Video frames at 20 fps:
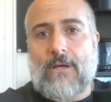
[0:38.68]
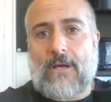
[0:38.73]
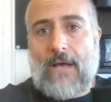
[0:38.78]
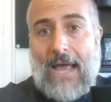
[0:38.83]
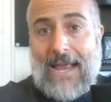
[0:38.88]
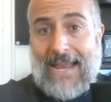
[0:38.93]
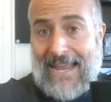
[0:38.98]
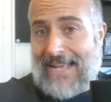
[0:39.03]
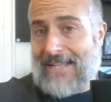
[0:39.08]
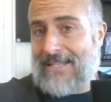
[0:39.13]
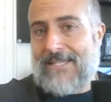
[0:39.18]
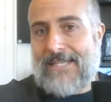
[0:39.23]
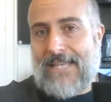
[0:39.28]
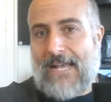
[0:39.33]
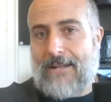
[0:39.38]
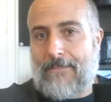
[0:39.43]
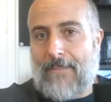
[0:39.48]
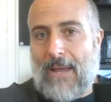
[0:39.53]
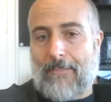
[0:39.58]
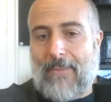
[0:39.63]
I had set
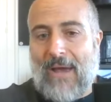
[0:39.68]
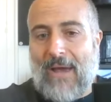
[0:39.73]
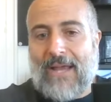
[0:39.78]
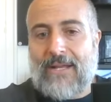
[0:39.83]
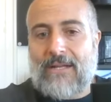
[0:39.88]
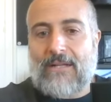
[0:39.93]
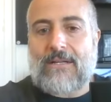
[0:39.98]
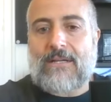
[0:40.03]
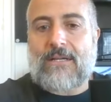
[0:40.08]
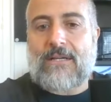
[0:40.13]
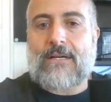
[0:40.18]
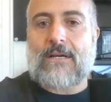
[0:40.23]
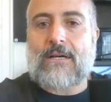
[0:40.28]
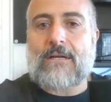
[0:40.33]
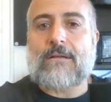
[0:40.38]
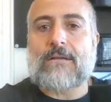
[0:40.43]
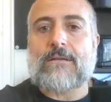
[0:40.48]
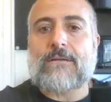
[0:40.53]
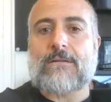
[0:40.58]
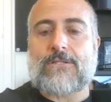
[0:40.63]
in my mind.
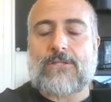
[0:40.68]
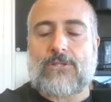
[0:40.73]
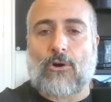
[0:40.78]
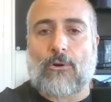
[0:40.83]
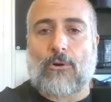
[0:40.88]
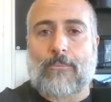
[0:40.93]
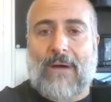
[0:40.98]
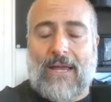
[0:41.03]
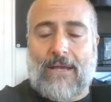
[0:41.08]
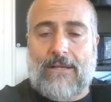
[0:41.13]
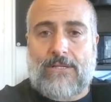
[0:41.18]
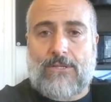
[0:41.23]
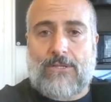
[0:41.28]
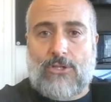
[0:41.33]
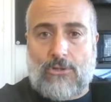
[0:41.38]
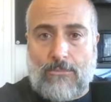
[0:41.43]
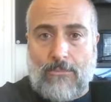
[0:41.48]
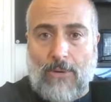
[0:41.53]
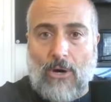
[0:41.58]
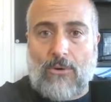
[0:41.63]
So my
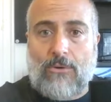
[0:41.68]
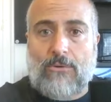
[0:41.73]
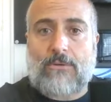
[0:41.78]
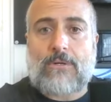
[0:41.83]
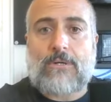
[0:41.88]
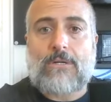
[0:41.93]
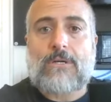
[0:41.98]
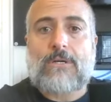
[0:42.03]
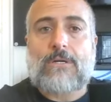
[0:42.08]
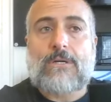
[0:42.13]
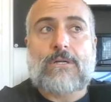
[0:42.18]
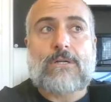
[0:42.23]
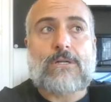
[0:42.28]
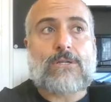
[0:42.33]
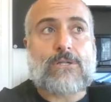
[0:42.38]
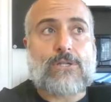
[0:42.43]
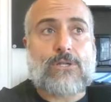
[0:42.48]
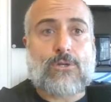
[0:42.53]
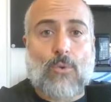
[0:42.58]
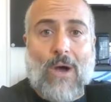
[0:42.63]
sumo
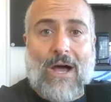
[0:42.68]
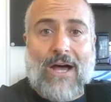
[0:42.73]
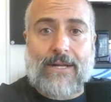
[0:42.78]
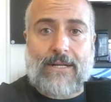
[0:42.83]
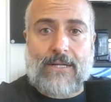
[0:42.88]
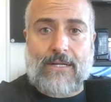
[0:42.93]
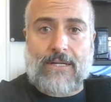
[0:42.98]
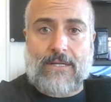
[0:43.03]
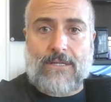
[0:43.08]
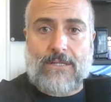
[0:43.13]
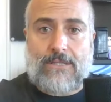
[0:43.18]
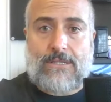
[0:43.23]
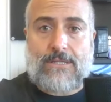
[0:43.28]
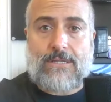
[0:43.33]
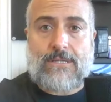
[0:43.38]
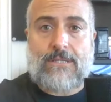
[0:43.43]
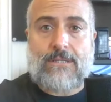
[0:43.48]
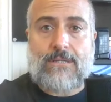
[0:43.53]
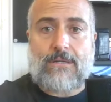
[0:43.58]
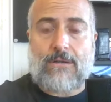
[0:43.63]
squat
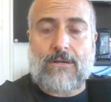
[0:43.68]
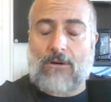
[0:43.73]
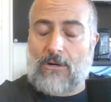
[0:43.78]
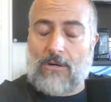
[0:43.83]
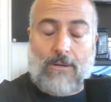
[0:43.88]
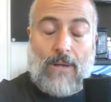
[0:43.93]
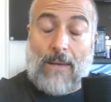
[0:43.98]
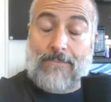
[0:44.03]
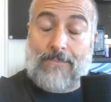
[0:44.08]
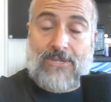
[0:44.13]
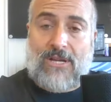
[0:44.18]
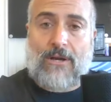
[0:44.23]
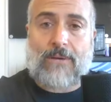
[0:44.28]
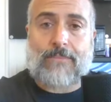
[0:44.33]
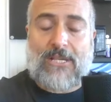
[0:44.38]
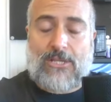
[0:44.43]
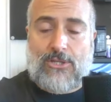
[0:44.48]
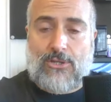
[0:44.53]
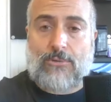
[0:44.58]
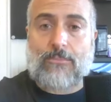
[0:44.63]
is, or I'm sorry,
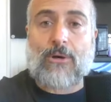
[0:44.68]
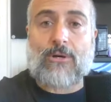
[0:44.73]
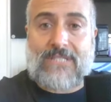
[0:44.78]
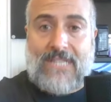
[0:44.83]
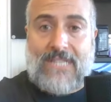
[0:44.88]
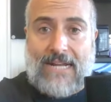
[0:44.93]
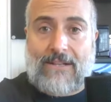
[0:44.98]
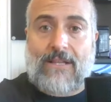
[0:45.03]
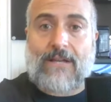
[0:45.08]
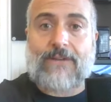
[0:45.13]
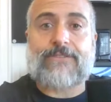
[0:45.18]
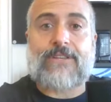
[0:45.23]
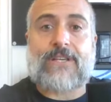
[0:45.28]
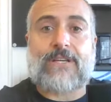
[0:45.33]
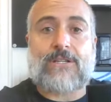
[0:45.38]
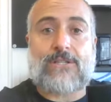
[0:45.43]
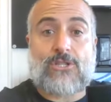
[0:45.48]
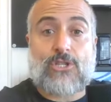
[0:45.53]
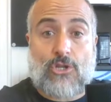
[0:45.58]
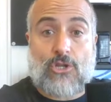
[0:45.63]
my sumo deadlift
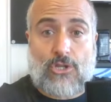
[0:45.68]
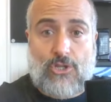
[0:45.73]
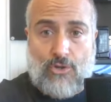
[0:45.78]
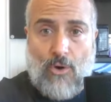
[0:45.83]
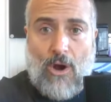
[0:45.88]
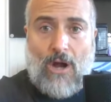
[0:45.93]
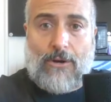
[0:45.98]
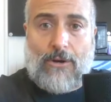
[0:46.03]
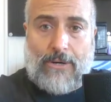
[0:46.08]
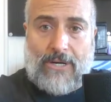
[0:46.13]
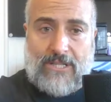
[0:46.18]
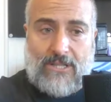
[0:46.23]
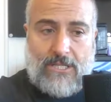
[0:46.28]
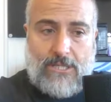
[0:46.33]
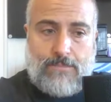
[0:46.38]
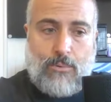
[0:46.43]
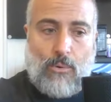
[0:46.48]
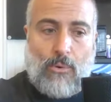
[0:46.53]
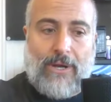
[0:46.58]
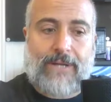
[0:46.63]
is stronger at this
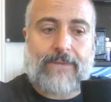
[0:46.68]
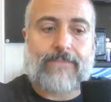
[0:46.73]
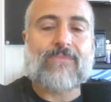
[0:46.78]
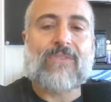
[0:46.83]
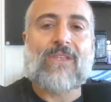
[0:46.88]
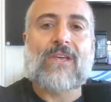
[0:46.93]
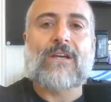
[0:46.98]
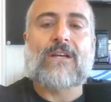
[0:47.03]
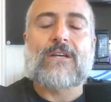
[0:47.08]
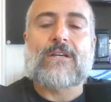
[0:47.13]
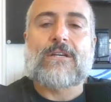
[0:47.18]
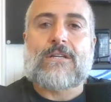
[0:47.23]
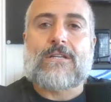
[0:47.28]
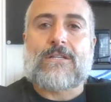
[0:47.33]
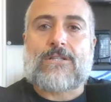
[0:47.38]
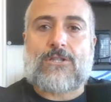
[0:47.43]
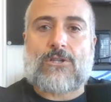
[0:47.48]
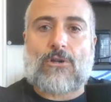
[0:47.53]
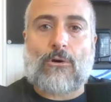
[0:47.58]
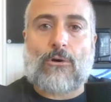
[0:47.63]
point.
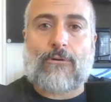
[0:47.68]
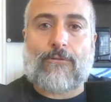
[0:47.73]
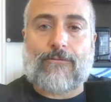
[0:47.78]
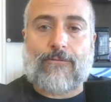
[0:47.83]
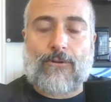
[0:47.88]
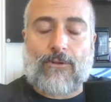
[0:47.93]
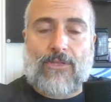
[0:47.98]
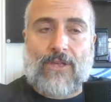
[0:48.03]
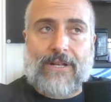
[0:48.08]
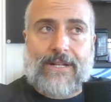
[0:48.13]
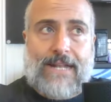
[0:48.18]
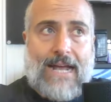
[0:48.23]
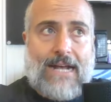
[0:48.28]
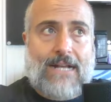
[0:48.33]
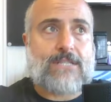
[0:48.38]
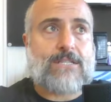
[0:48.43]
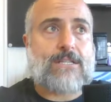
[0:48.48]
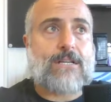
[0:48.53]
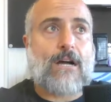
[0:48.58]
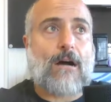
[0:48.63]
So for the
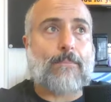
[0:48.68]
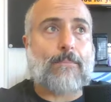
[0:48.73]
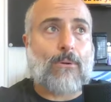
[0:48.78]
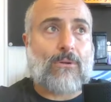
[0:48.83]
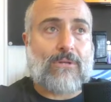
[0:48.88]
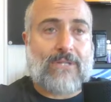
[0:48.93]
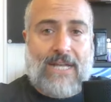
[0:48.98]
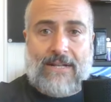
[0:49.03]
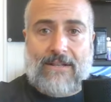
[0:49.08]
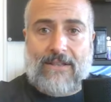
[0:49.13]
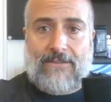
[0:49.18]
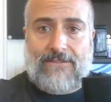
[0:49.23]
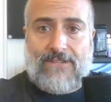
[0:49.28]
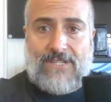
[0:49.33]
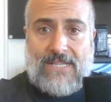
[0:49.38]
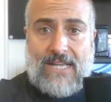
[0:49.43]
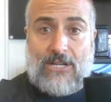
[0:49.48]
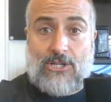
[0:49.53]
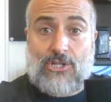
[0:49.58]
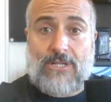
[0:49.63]
next couple deadlift
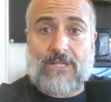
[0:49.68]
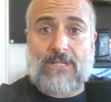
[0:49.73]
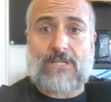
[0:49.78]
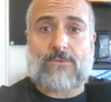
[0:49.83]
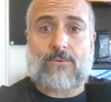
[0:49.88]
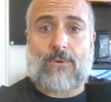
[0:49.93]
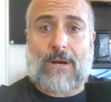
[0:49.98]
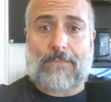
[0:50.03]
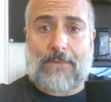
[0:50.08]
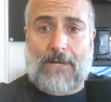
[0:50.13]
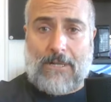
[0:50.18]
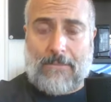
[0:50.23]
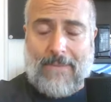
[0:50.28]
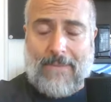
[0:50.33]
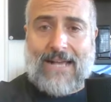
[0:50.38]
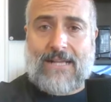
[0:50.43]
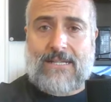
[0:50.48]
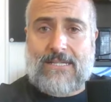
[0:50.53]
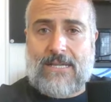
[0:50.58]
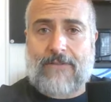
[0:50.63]
sessions where I'm going to
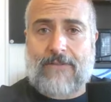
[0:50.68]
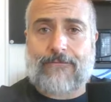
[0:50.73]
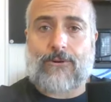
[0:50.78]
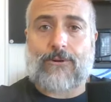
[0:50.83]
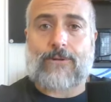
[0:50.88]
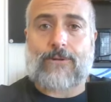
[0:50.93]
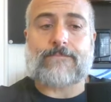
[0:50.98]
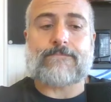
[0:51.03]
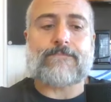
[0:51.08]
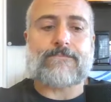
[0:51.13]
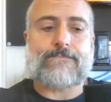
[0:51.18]
max effort,